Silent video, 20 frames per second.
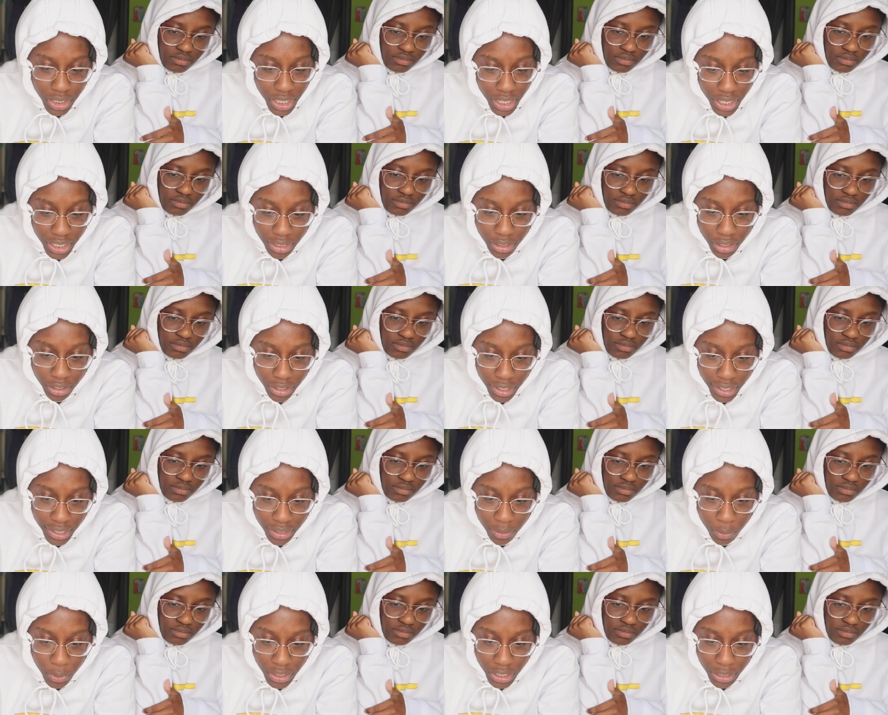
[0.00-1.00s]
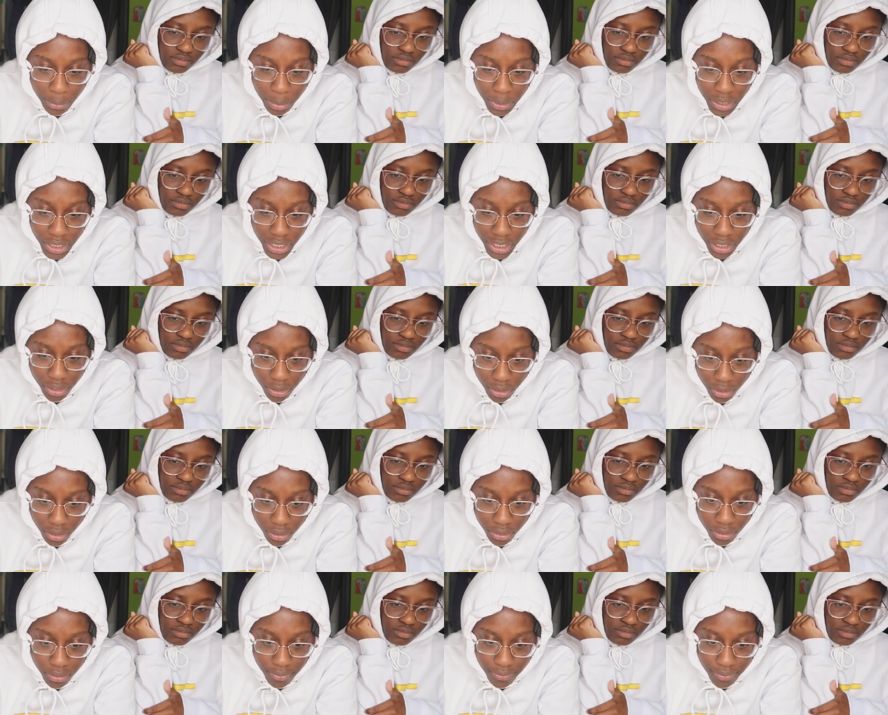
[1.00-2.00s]
Speaker 1: We're not, all right? We're not playing at
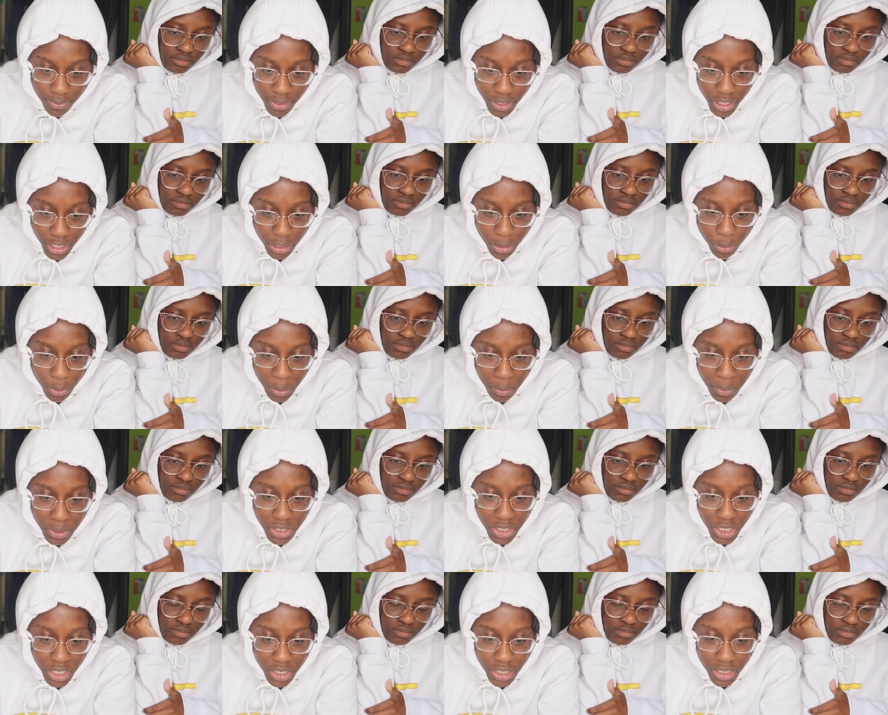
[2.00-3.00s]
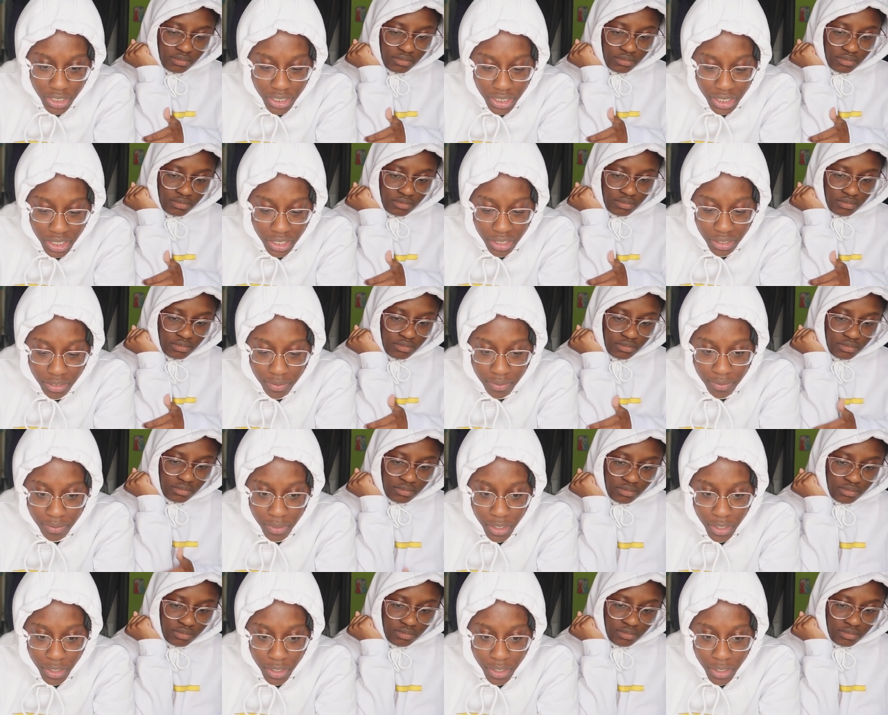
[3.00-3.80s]
all. I, I want y'all to understand,